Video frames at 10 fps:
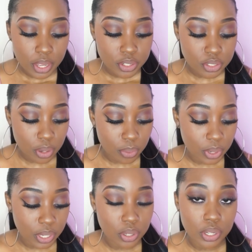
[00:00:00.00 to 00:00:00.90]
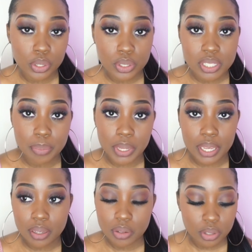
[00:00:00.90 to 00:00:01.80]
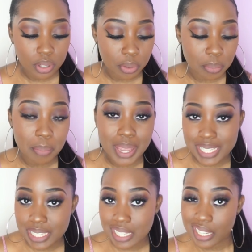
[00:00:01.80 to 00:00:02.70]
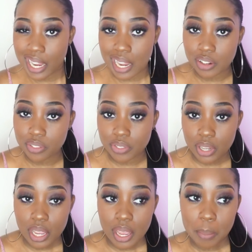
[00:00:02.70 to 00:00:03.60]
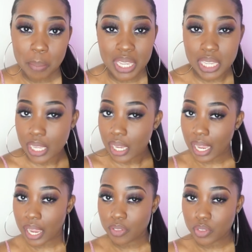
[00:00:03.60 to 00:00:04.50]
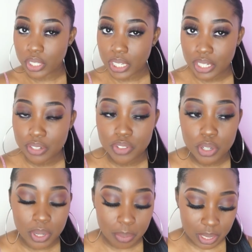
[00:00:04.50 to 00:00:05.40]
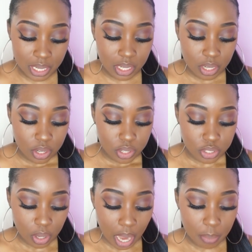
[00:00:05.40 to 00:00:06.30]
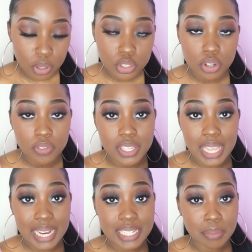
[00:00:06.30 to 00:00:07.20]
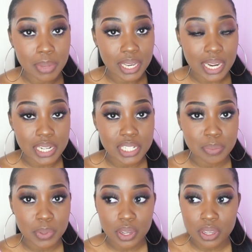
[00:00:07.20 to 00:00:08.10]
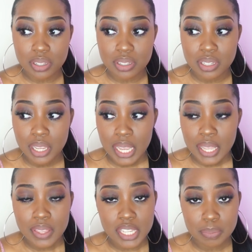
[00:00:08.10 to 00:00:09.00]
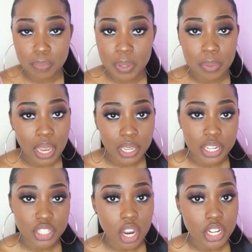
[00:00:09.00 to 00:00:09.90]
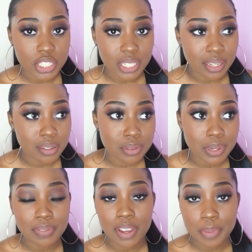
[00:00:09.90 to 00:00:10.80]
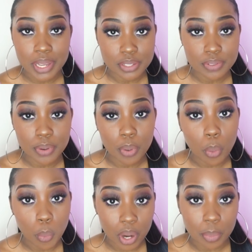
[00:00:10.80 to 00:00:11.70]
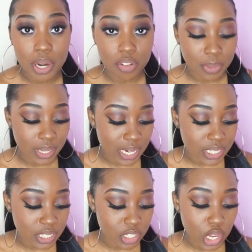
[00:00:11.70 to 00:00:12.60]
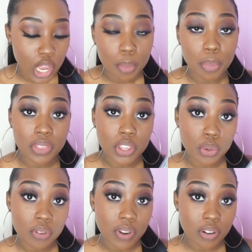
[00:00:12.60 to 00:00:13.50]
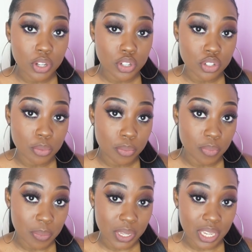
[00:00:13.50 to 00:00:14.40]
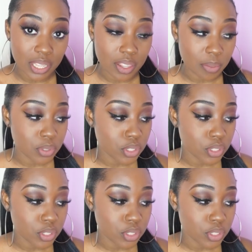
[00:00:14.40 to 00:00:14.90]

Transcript: So it looks a bit, you know, messy, kind of mink kind of looking, if you know what I mean. So I'm not sure if these are actually mink lashes, because there's people out here charging like £25 for one pair of mink lashes, but they do a very good job of mimicking them.